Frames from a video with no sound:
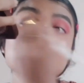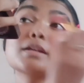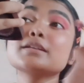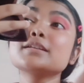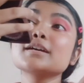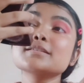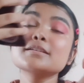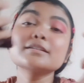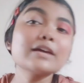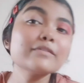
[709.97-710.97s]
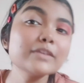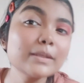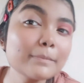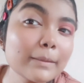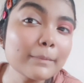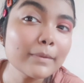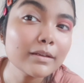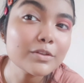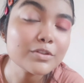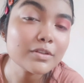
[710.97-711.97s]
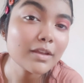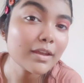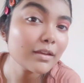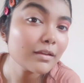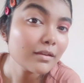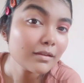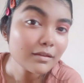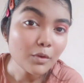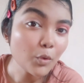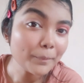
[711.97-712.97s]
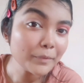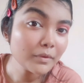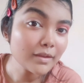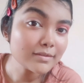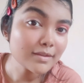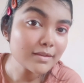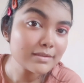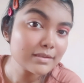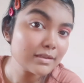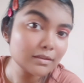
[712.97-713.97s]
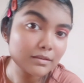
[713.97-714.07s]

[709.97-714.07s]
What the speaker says: It doesn't have any pigmentation. I hope you guys can see